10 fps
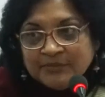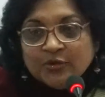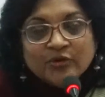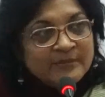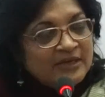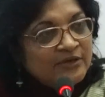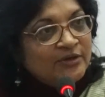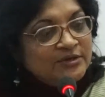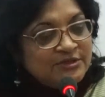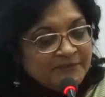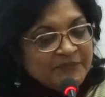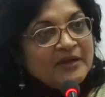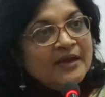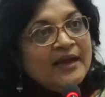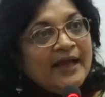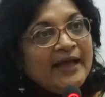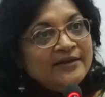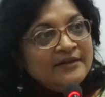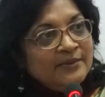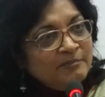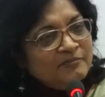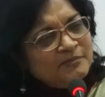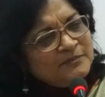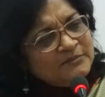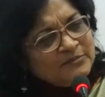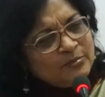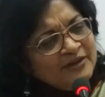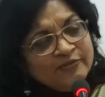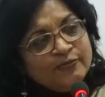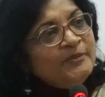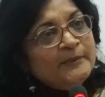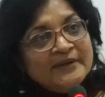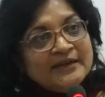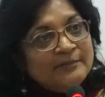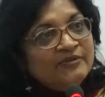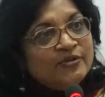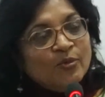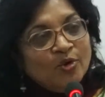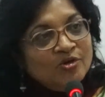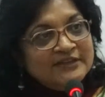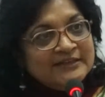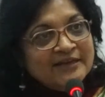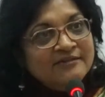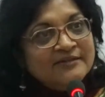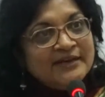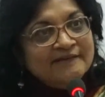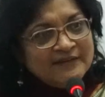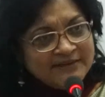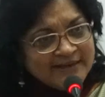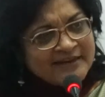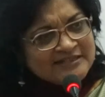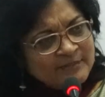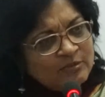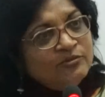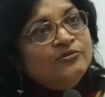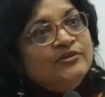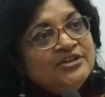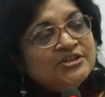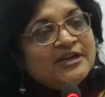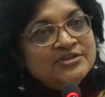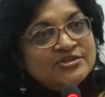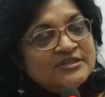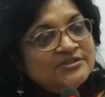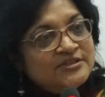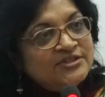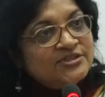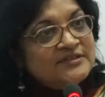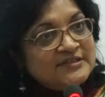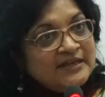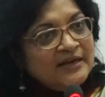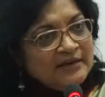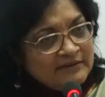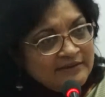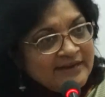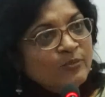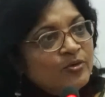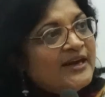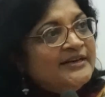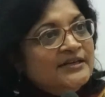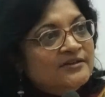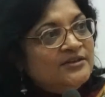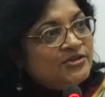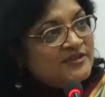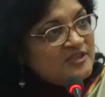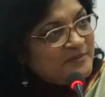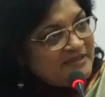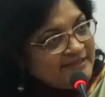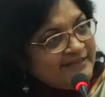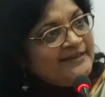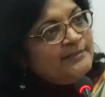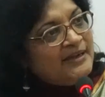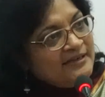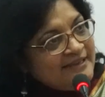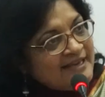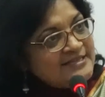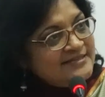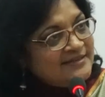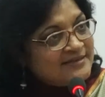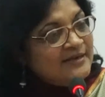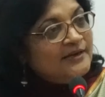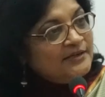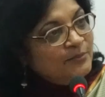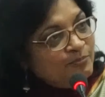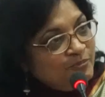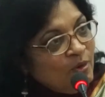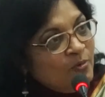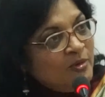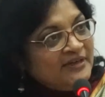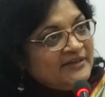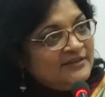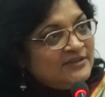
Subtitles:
Tirunelveli. And there were wonderful people coming from all over the country, and they're telling us about the rich cultural traditions, the democratic traditions, particularly among the STs, the pro-women